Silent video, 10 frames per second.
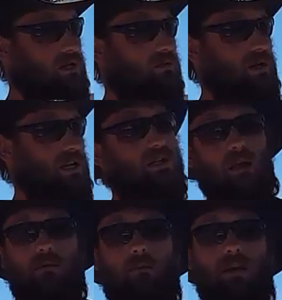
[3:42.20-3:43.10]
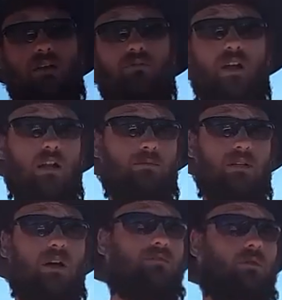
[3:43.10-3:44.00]
need them to be developed
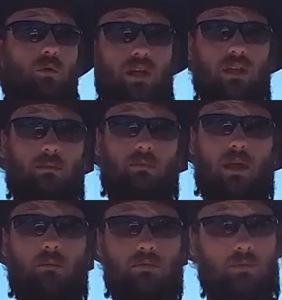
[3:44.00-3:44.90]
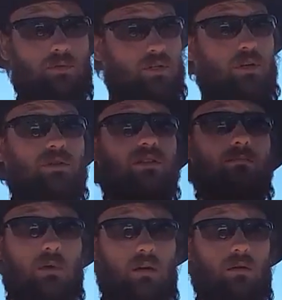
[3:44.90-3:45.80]
enough to where they can be able to produce the
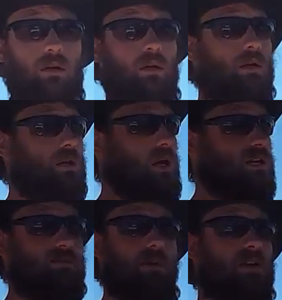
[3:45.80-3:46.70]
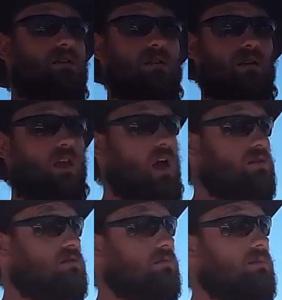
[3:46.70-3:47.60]
milk, especially the
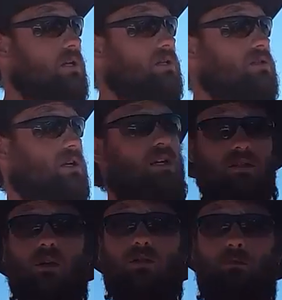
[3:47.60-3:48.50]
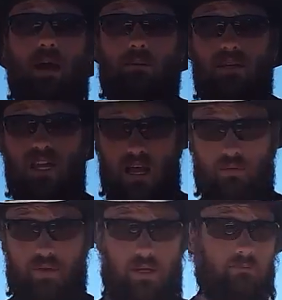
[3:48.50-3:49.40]
colostrum, to get those babies
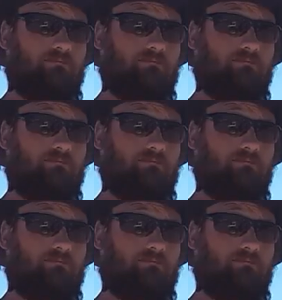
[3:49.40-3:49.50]
healthy.